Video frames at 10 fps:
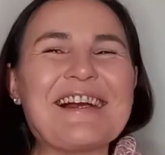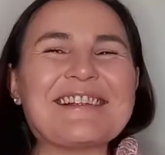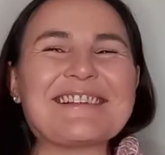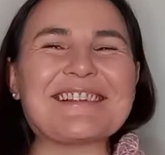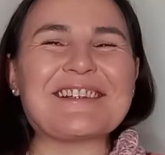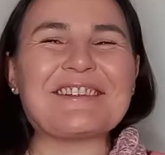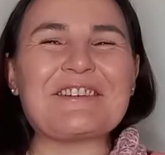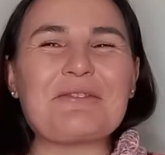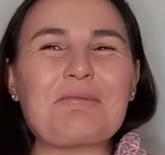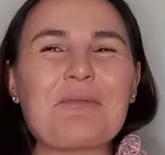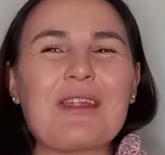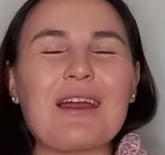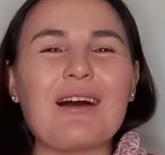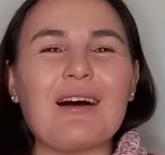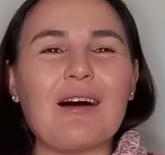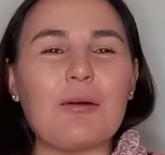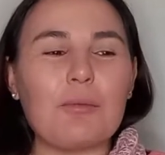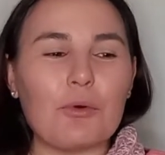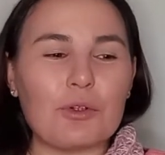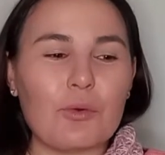So I
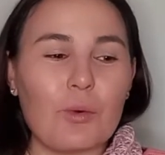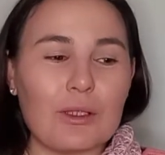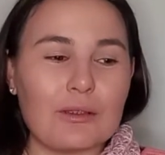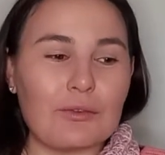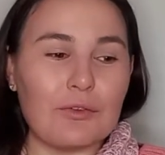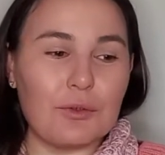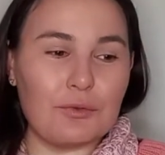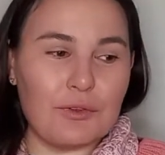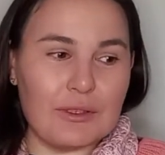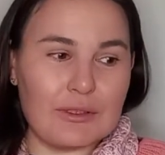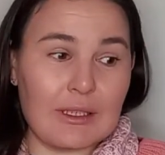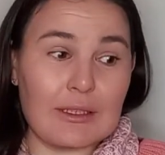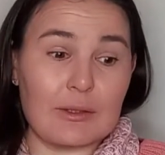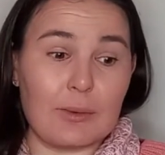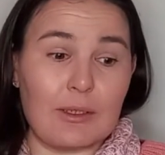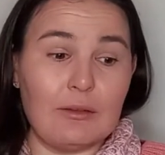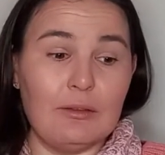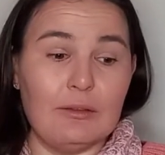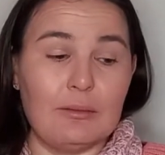bought quite a few things as well.